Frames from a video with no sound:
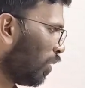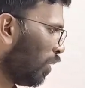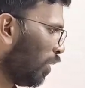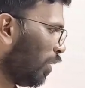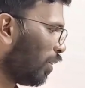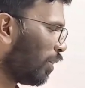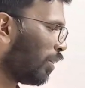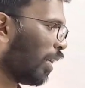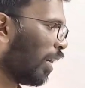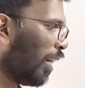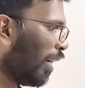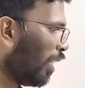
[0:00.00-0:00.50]

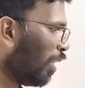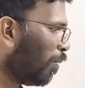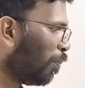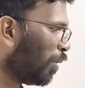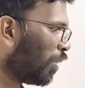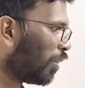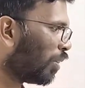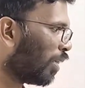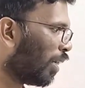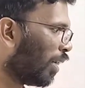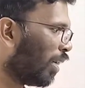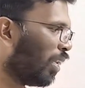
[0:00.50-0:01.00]
ethyl,
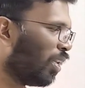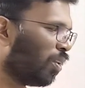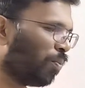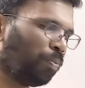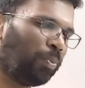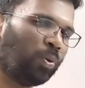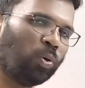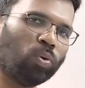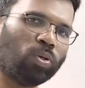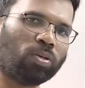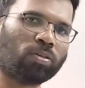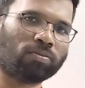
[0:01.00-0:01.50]
methyl,
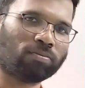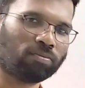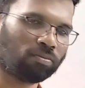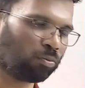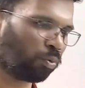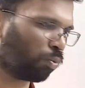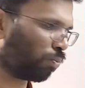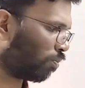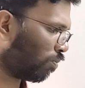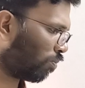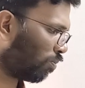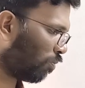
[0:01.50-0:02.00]
bute.
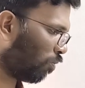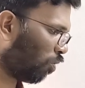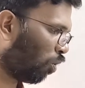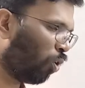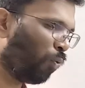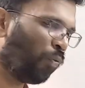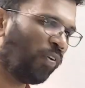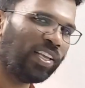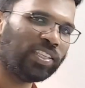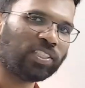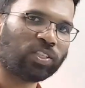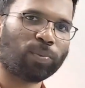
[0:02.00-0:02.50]

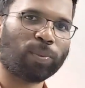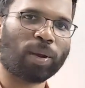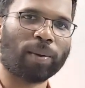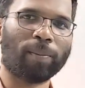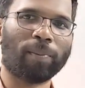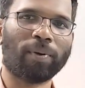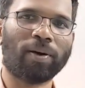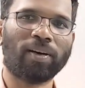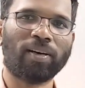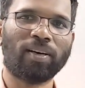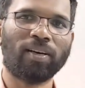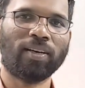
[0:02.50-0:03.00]
Always
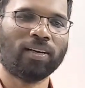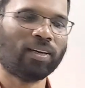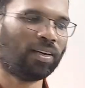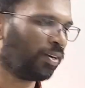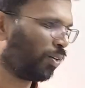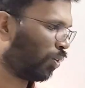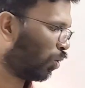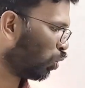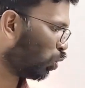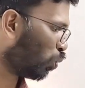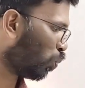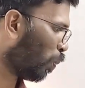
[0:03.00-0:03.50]
remember
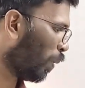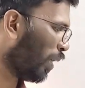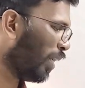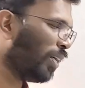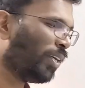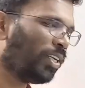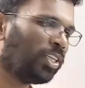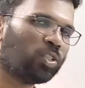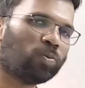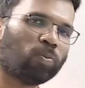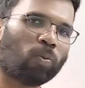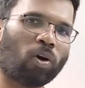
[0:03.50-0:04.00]
to
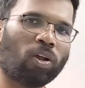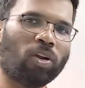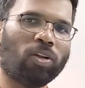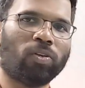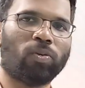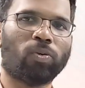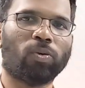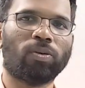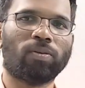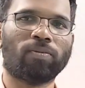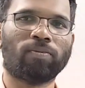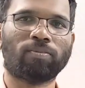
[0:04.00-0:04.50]
split this
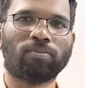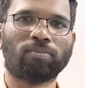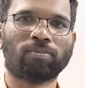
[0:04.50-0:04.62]
molecule,